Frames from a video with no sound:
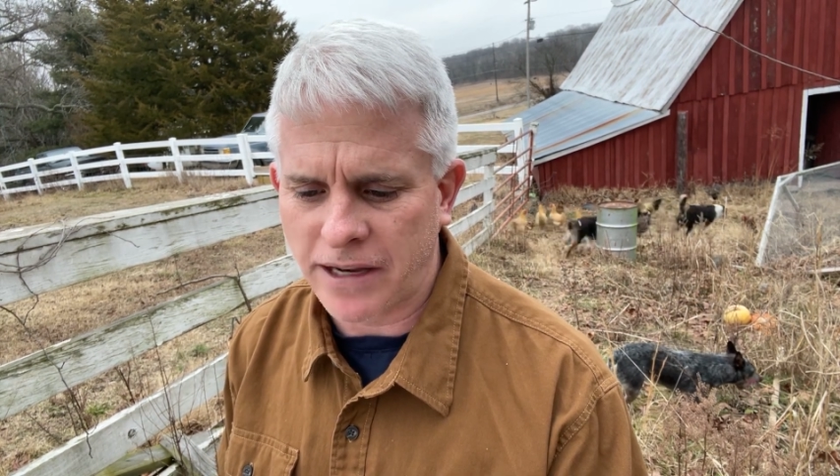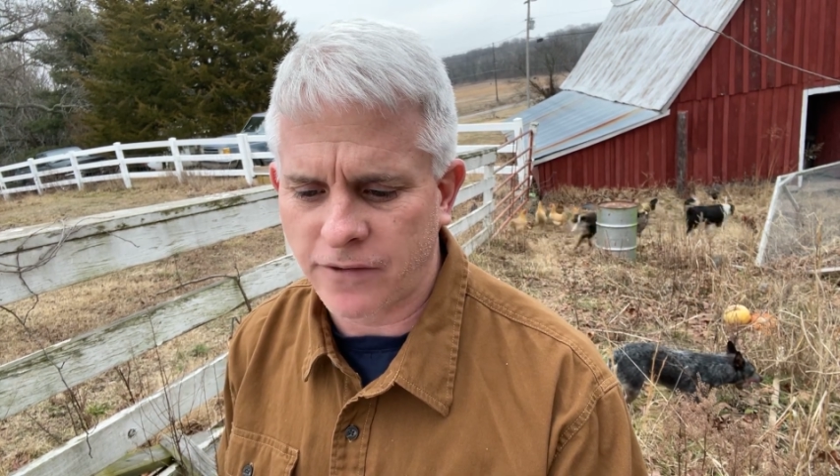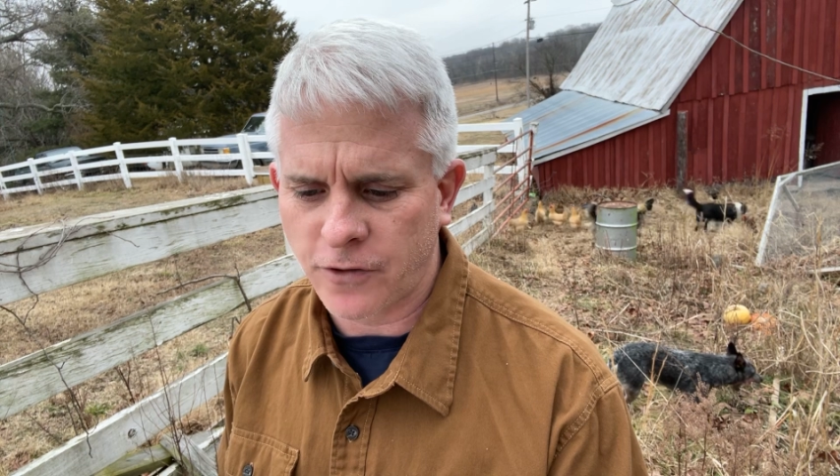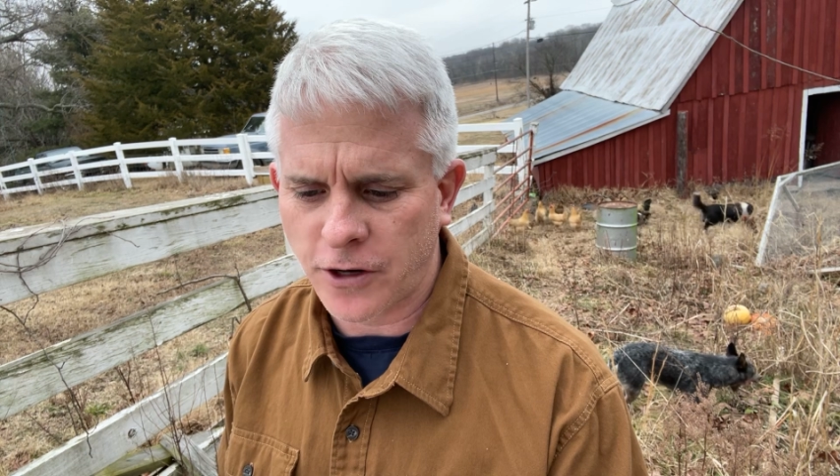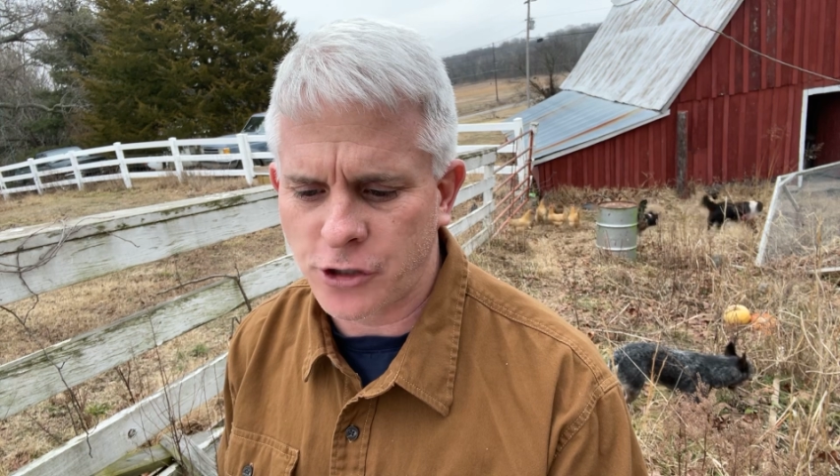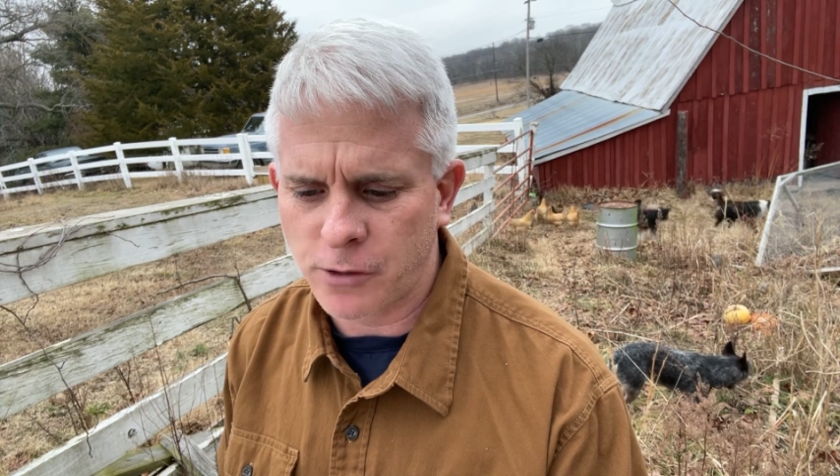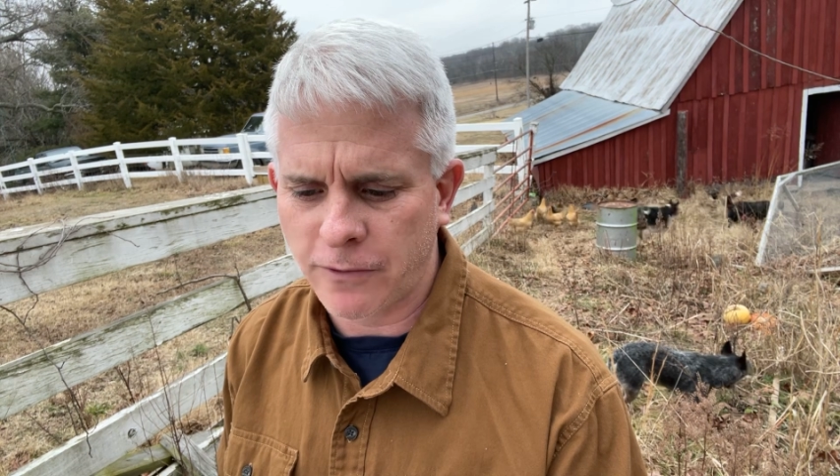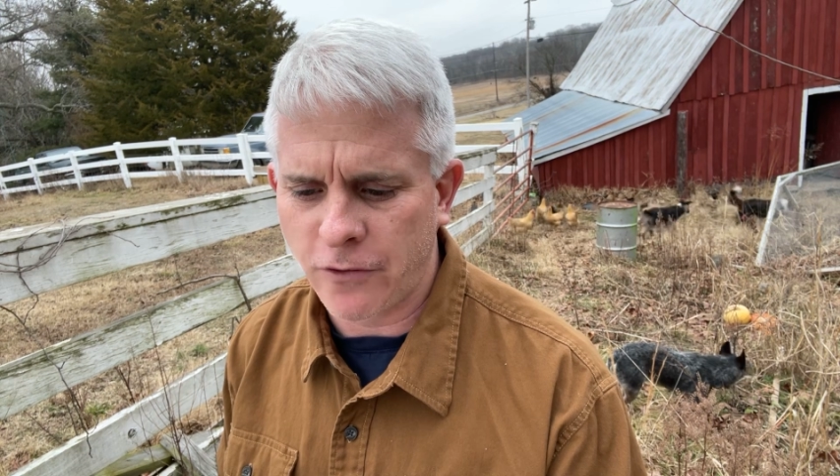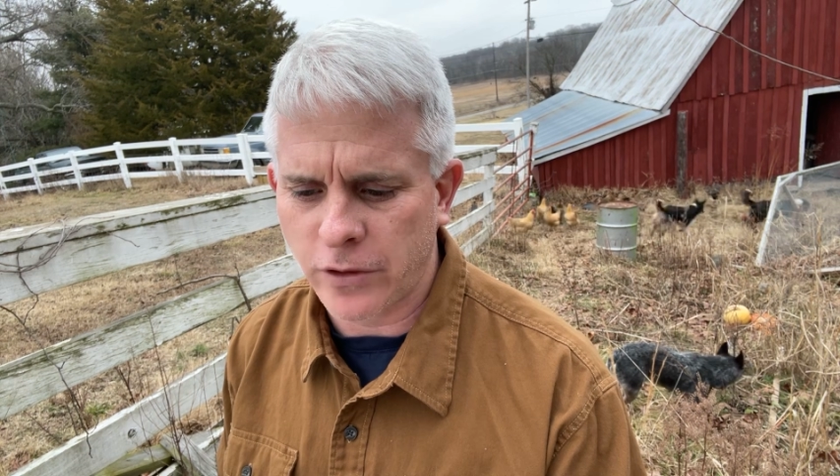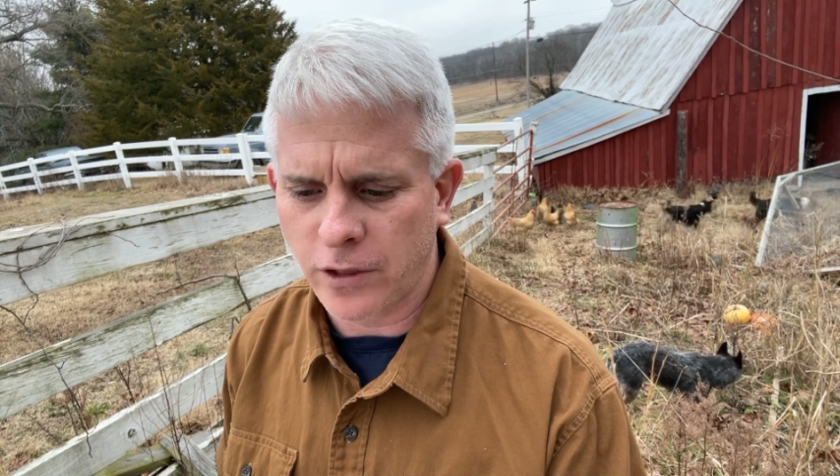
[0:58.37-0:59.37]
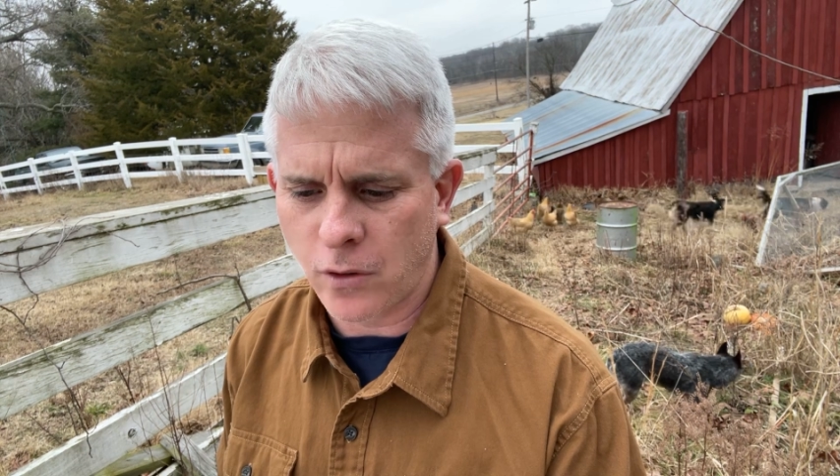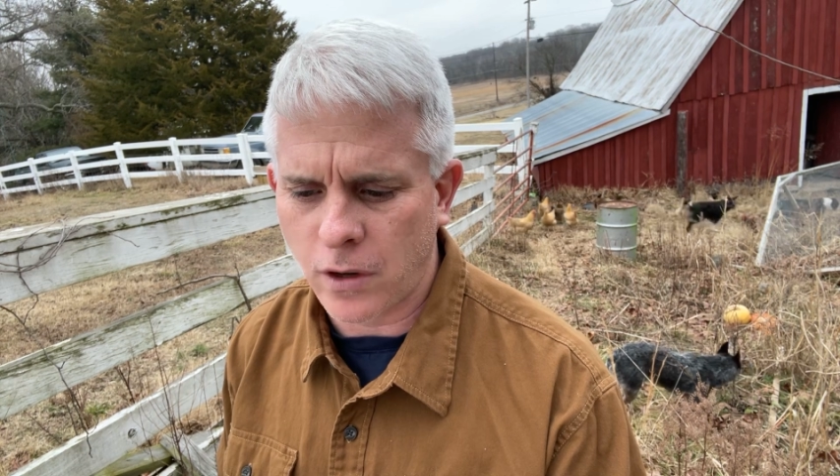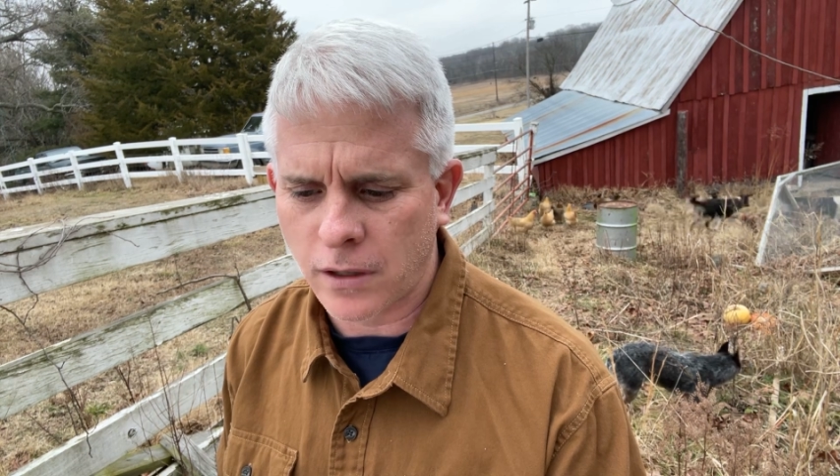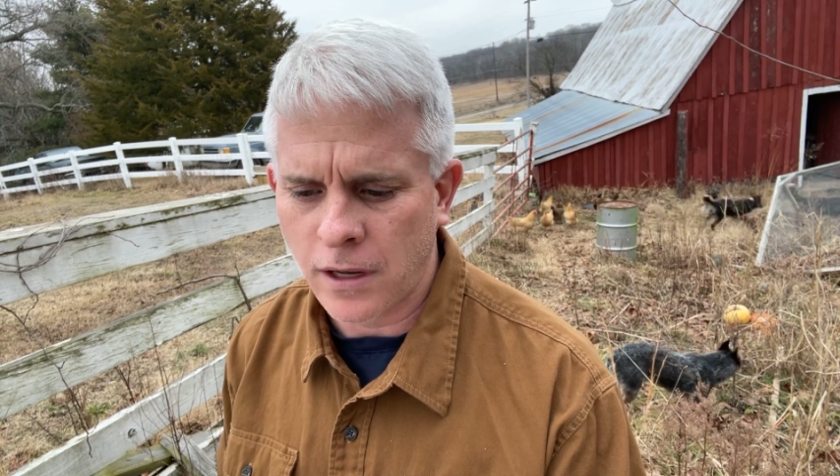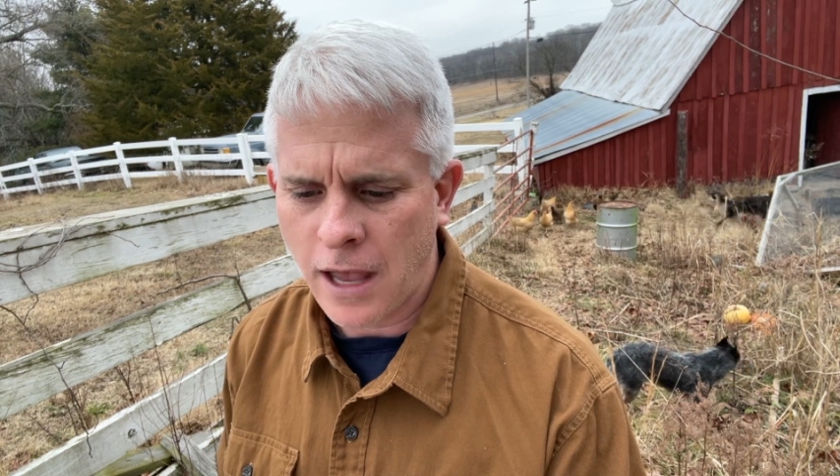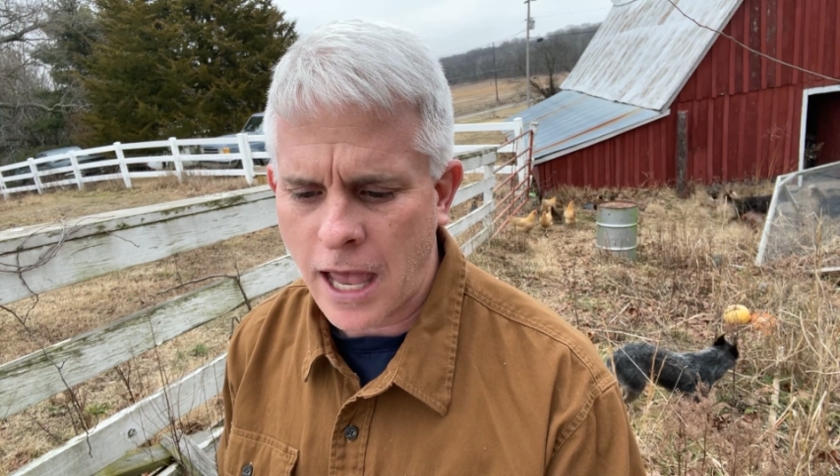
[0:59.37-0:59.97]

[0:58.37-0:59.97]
confront you before the Lord